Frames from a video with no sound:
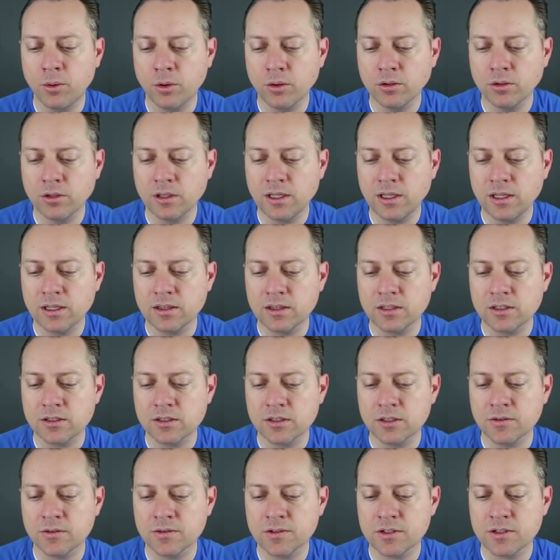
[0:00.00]
boldly in the
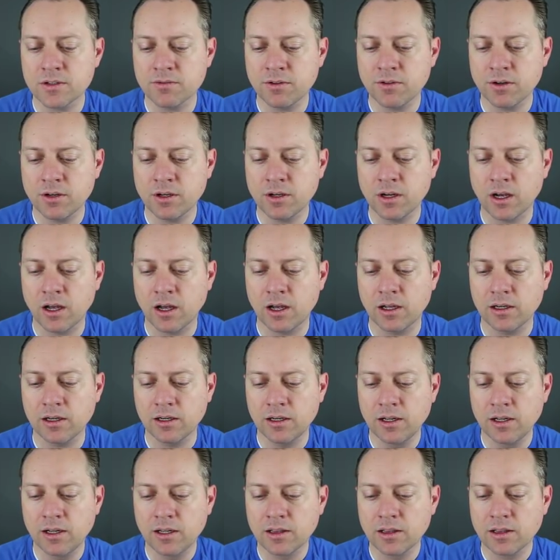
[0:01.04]
service of their God,
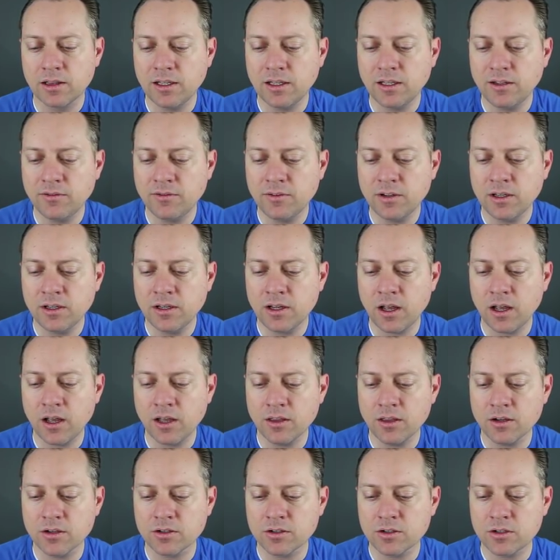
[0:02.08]
leaving
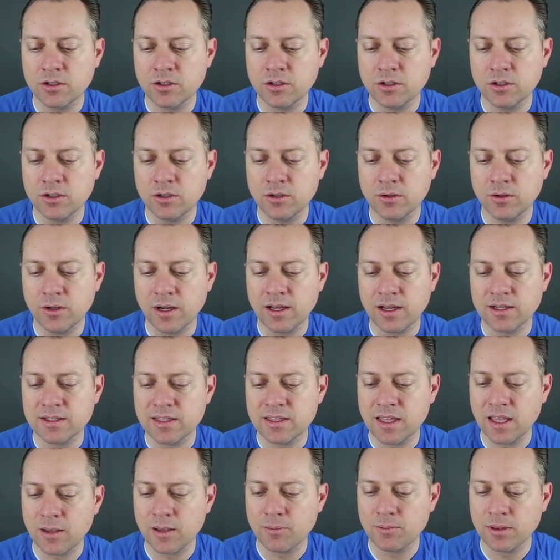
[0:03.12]
others to do as
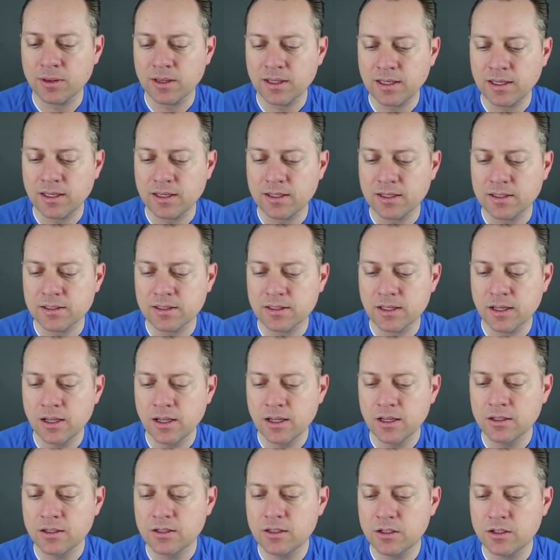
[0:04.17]
they please,
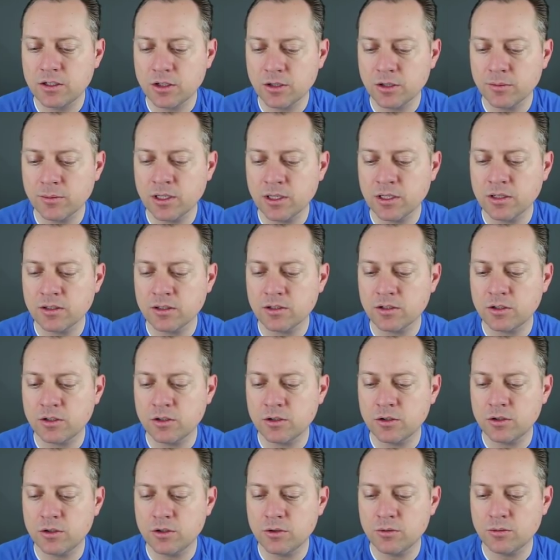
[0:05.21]
determined
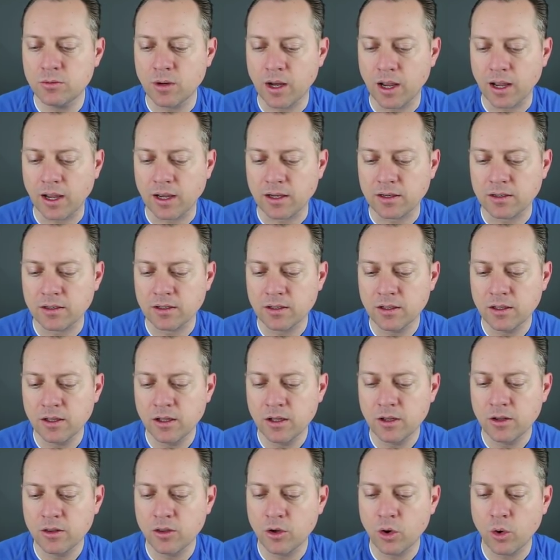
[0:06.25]
to do right,
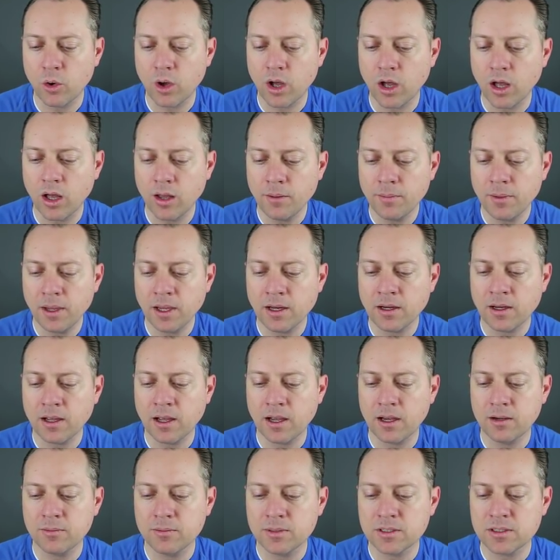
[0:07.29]
though all
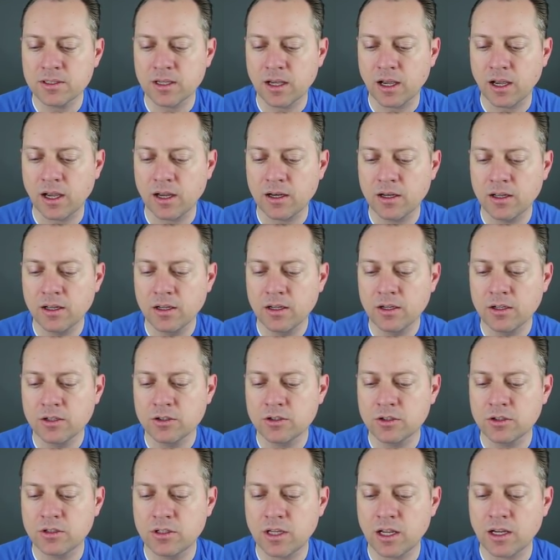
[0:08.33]
mankind beside
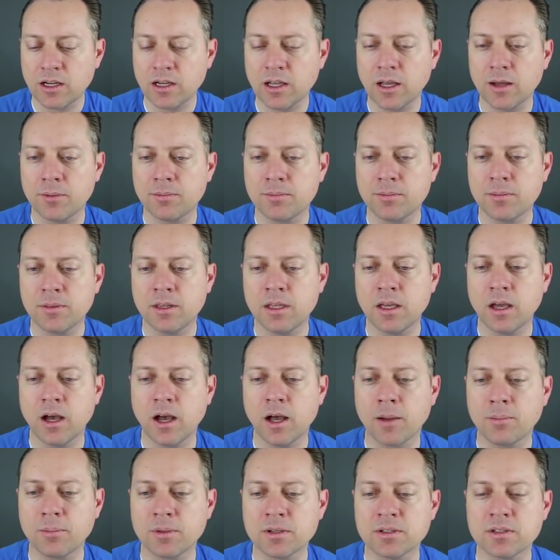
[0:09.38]
should take up the
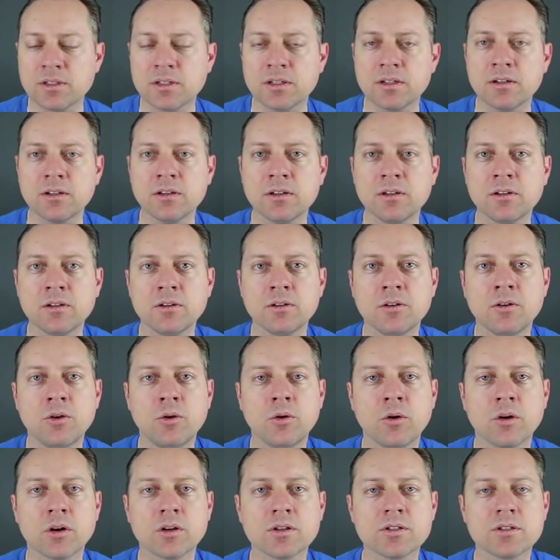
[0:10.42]
opposite
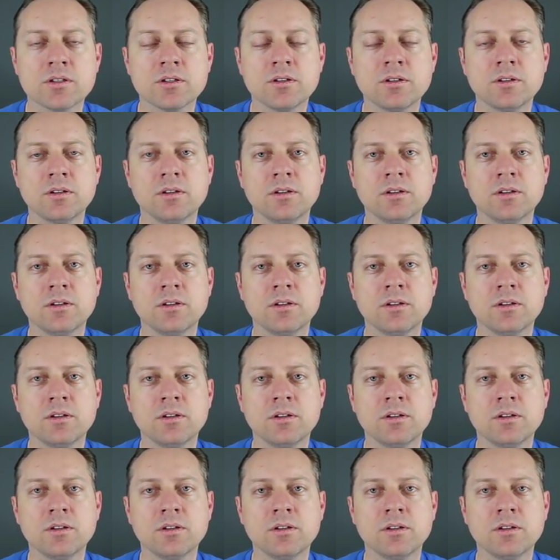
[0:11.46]
course.